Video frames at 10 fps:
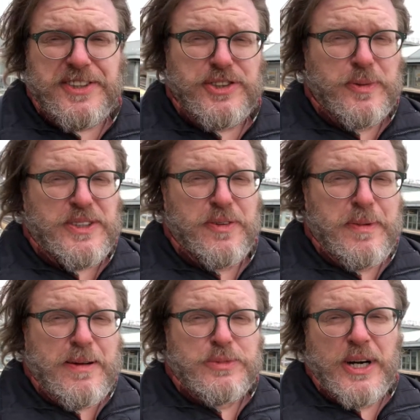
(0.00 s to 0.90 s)
to switch from
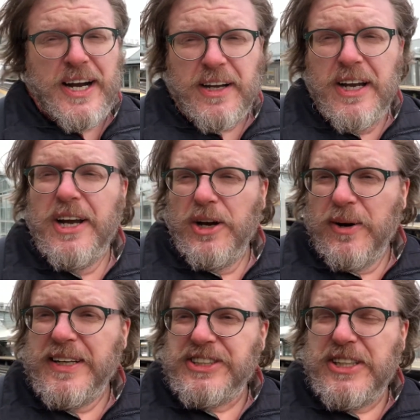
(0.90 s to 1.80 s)
Amtrak
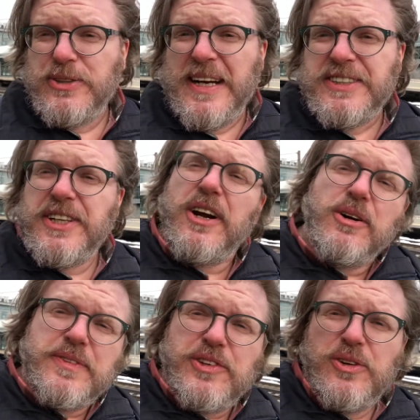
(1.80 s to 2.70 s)
or NJ Transit
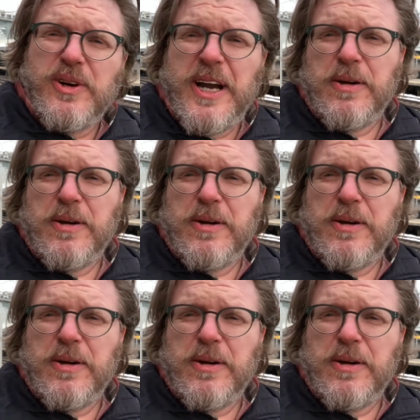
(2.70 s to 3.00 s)
over to Newark